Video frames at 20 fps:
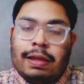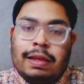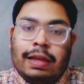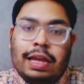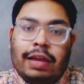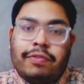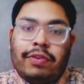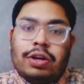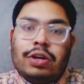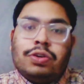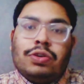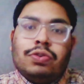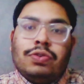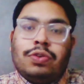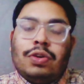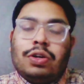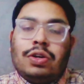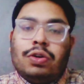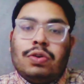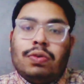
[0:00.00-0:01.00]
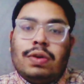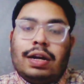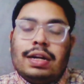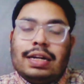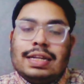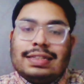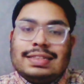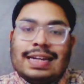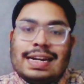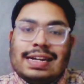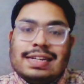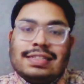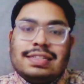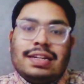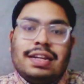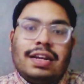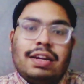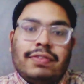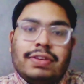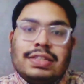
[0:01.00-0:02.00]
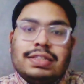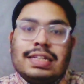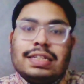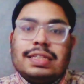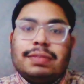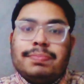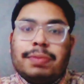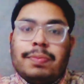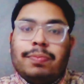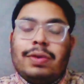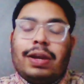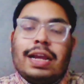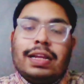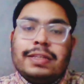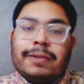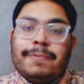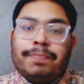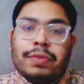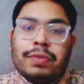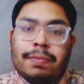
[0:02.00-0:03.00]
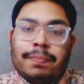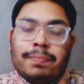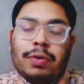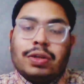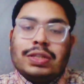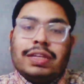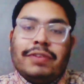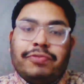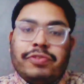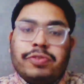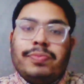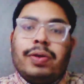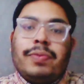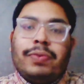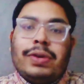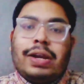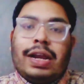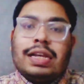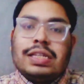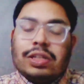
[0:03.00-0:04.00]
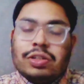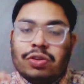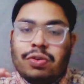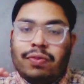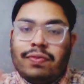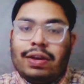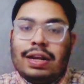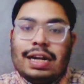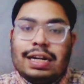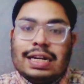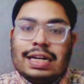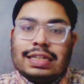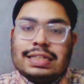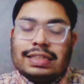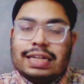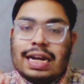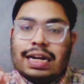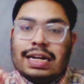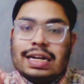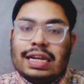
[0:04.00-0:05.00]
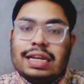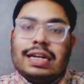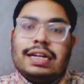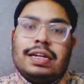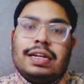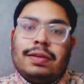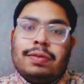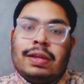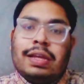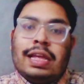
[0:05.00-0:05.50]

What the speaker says: Even you do not understand its relevance, just memorize. Because if you memorize, you will understand a little.